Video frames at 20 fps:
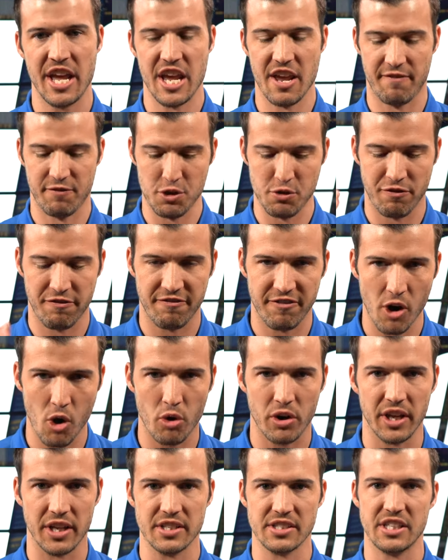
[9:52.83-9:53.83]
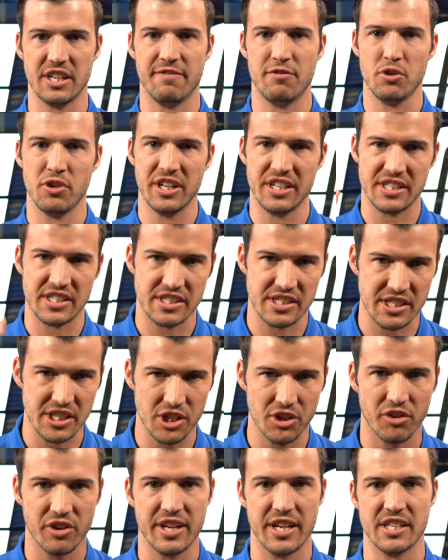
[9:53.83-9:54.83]
If you focus, if you get
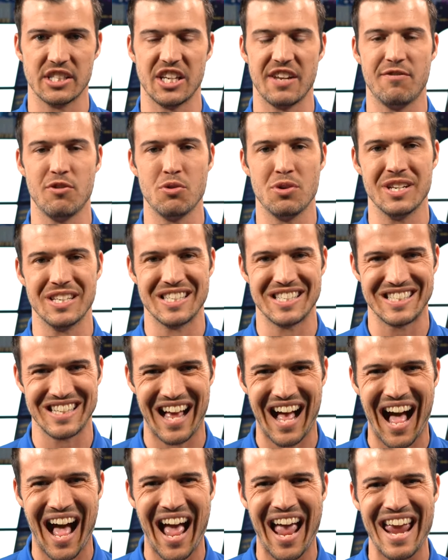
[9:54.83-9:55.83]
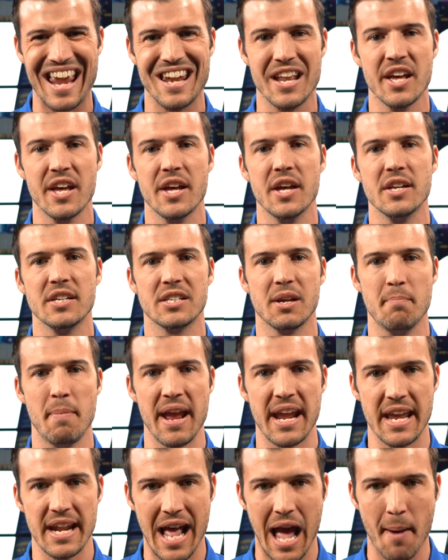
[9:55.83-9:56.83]
serious, if you decide to
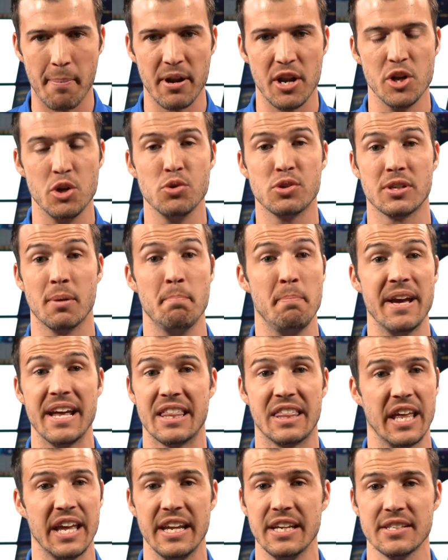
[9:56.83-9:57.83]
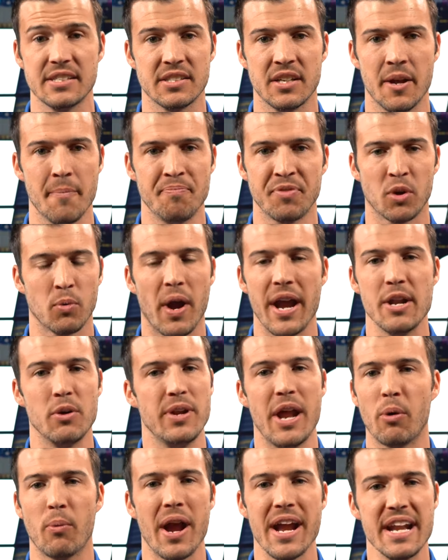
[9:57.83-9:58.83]
make it happen and do some big things. Right
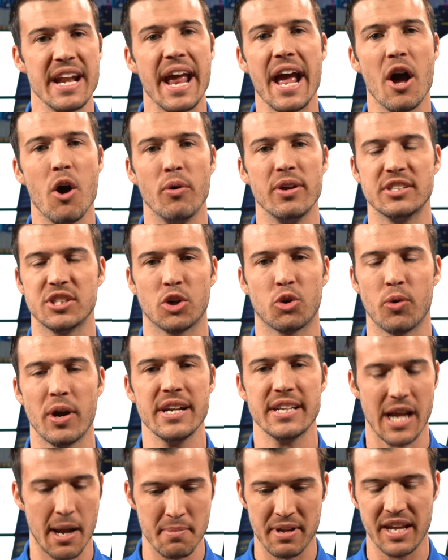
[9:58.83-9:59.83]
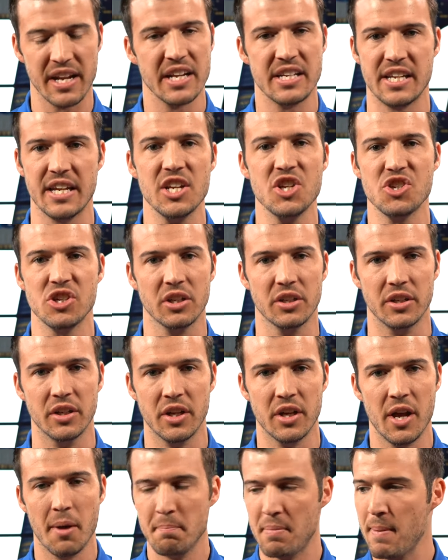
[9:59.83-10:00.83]
now it's a great time to get attention.
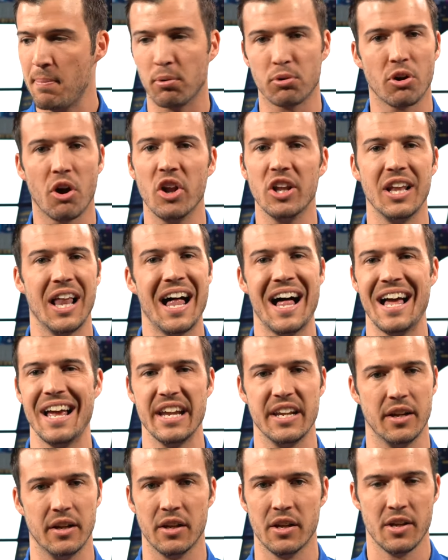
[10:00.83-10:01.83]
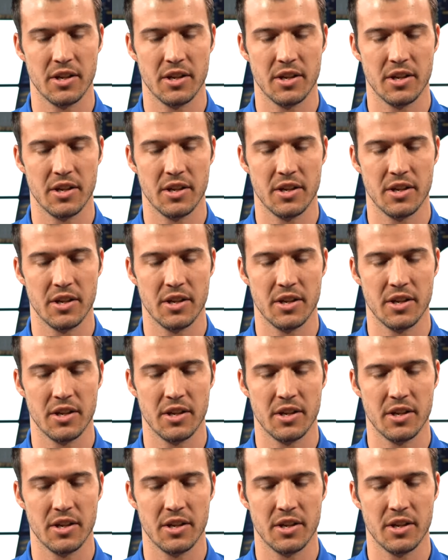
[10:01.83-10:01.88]
People are online.